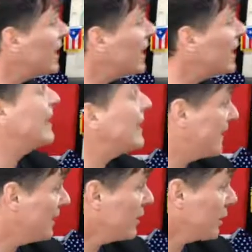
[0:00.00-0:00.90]
that
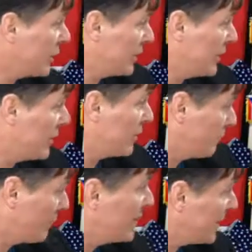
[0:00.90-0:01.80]
their
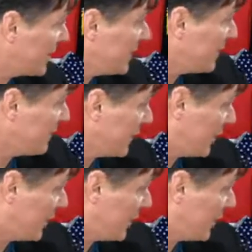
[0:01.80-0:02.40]
money is their